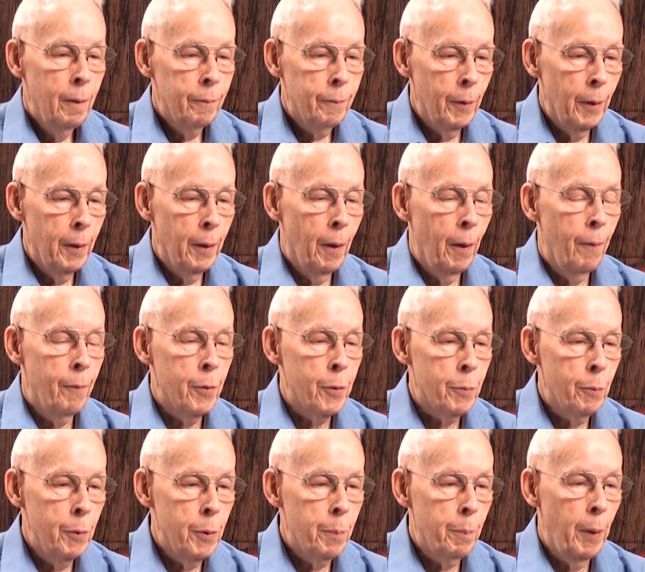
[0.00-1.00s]
front
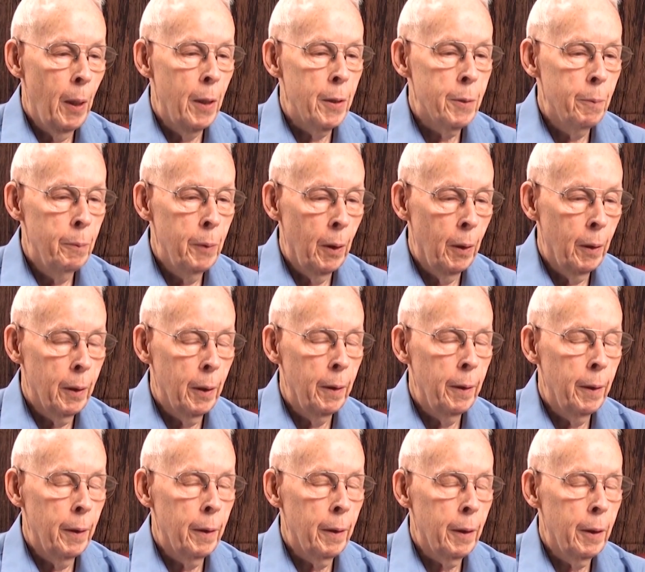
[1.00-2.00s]
office responsibility and
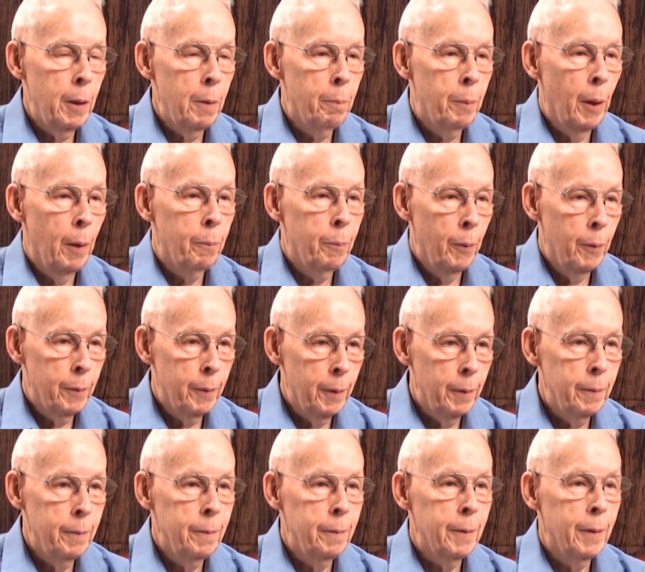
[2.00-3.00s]
didn't keep up with it
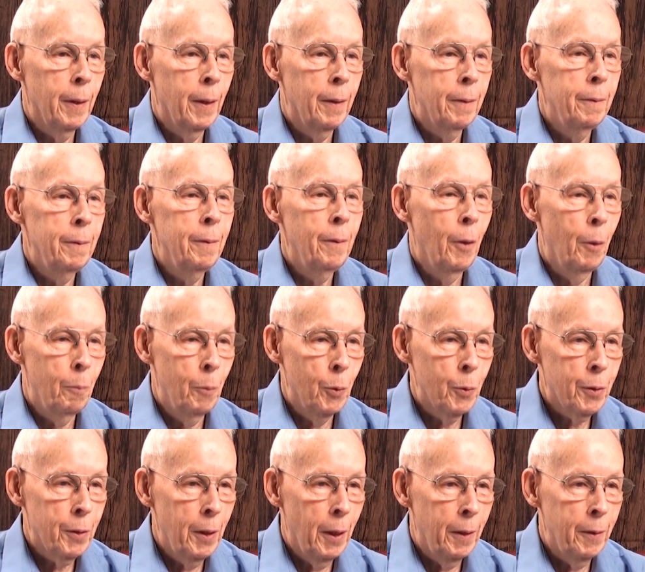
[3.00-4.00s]
and
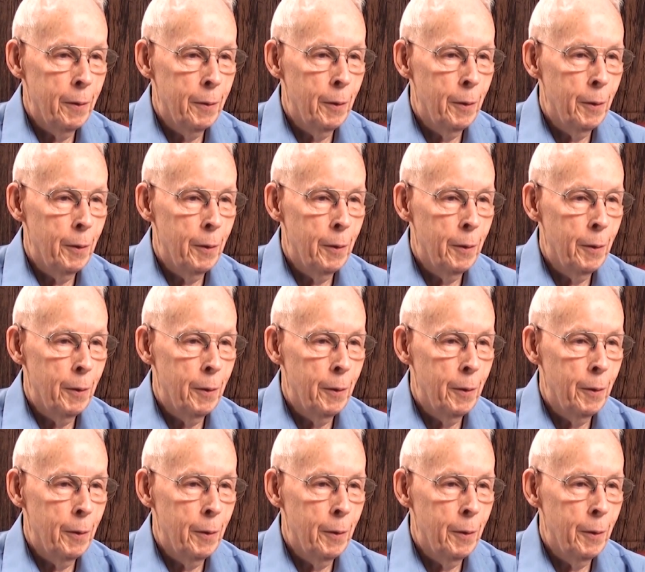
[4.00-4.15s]
almost got in